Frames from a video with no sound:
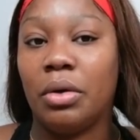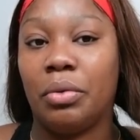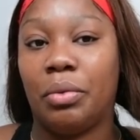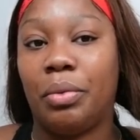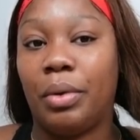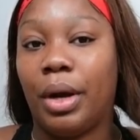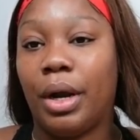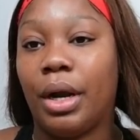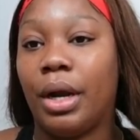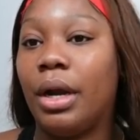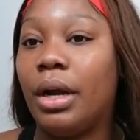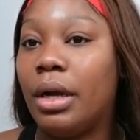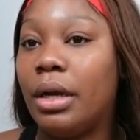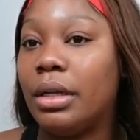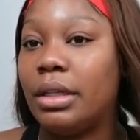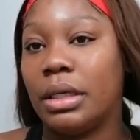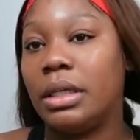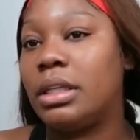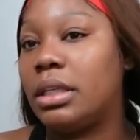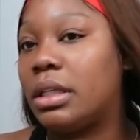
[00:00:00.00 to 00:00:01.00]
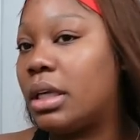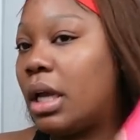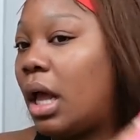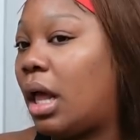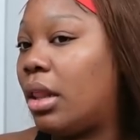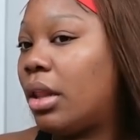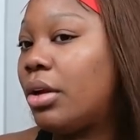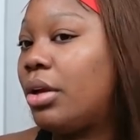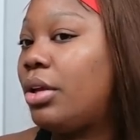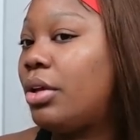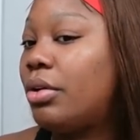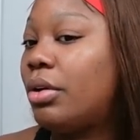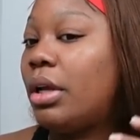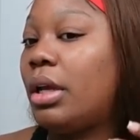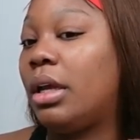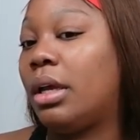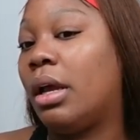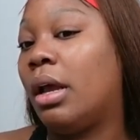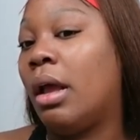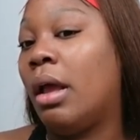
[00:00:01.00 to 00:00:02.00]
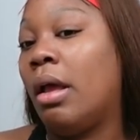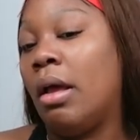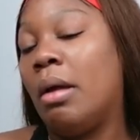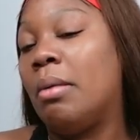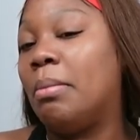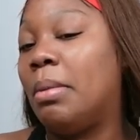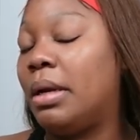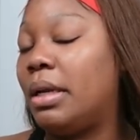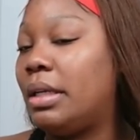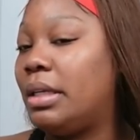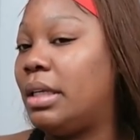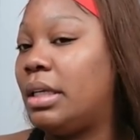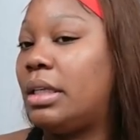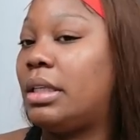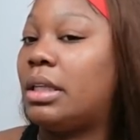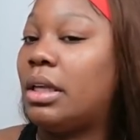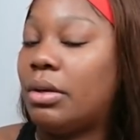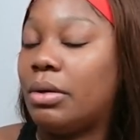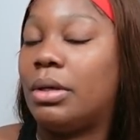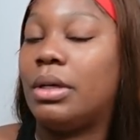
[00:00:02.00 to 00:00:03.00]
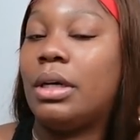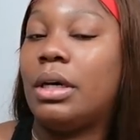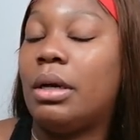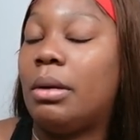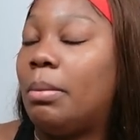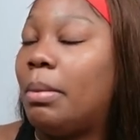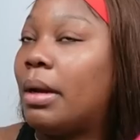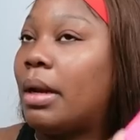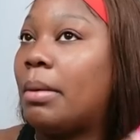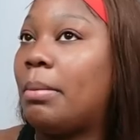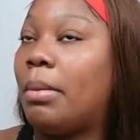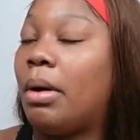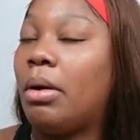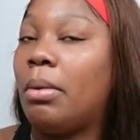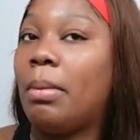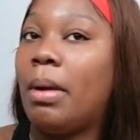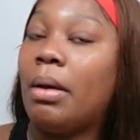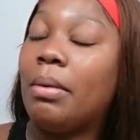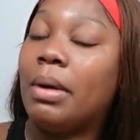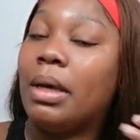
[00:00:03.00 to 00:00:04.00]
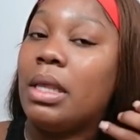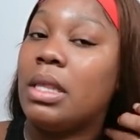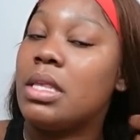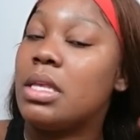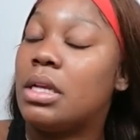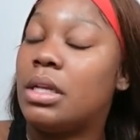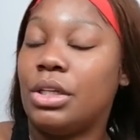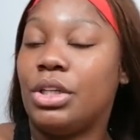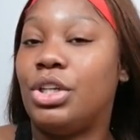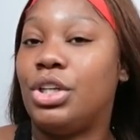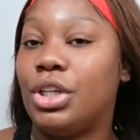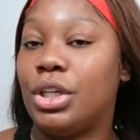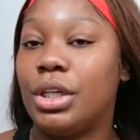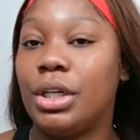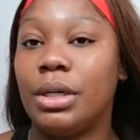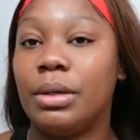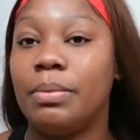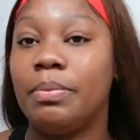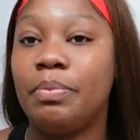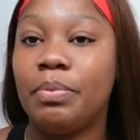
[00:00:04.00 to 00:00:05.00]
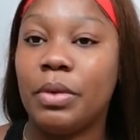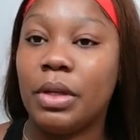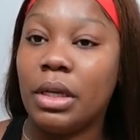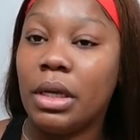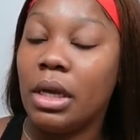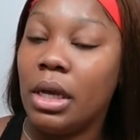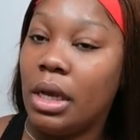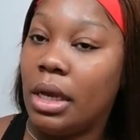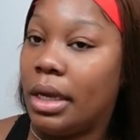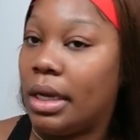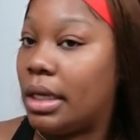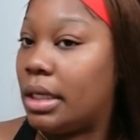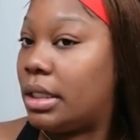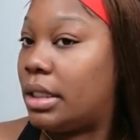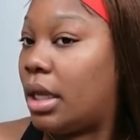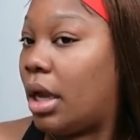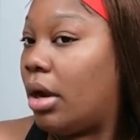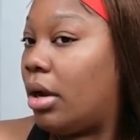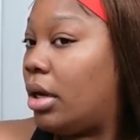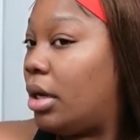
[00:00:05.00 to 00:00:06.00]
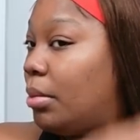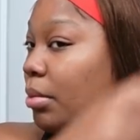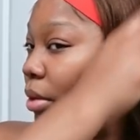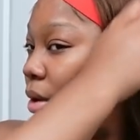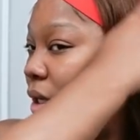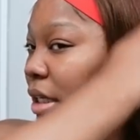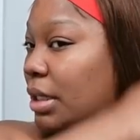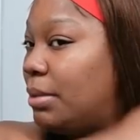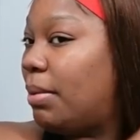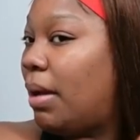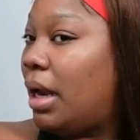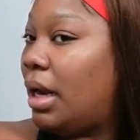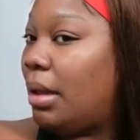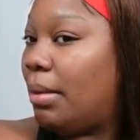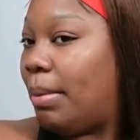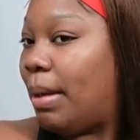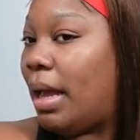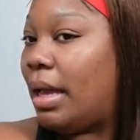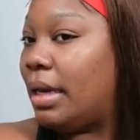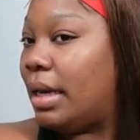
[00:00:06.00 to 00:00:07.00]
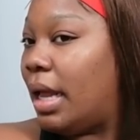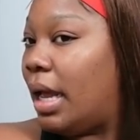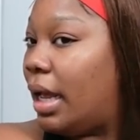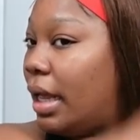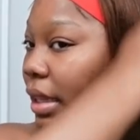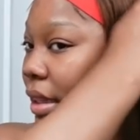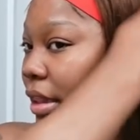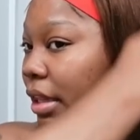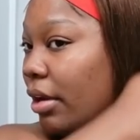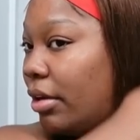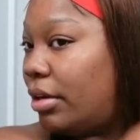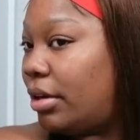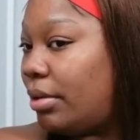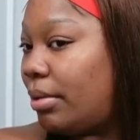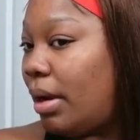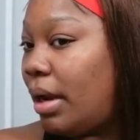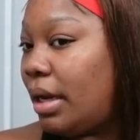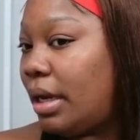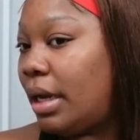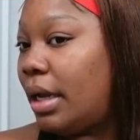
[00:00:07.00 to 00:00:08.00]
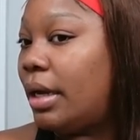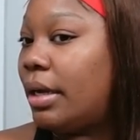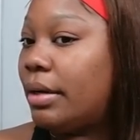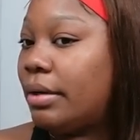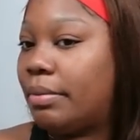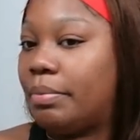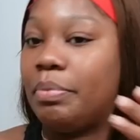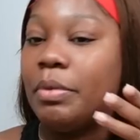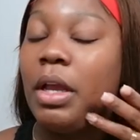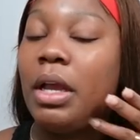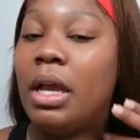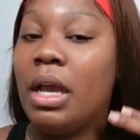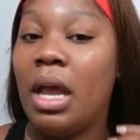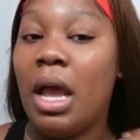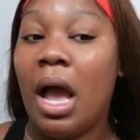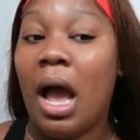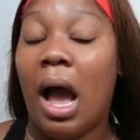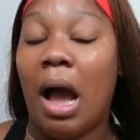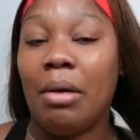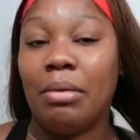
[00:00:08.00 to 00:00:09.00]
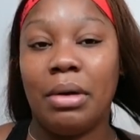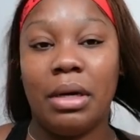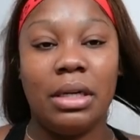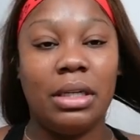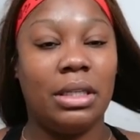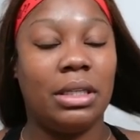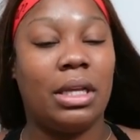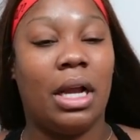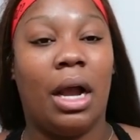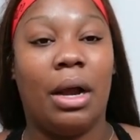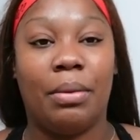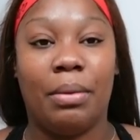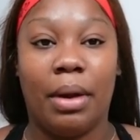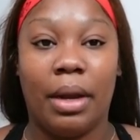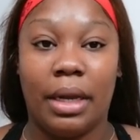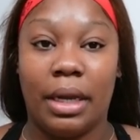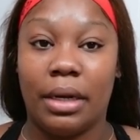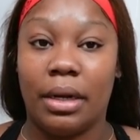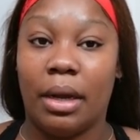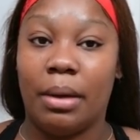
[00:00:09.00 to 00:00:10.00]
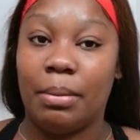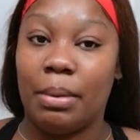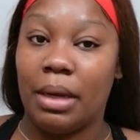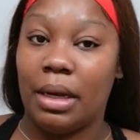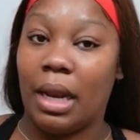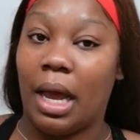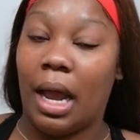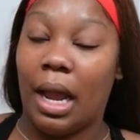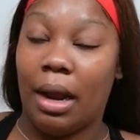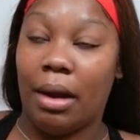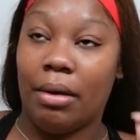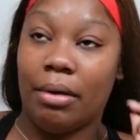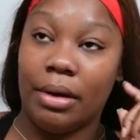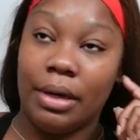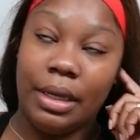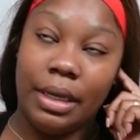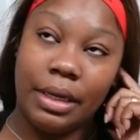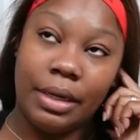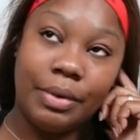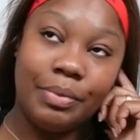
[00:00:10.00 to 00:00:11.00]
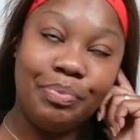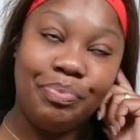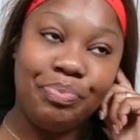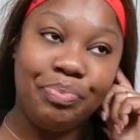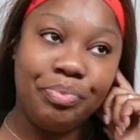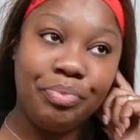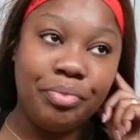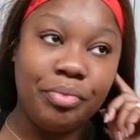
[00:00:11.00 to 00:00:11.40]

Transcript: wear this color unit, but it did so good. But I'm on my way to the gym. It's early morning, it's probably about 9.30 right now. I wanna start waking up a lot earlier.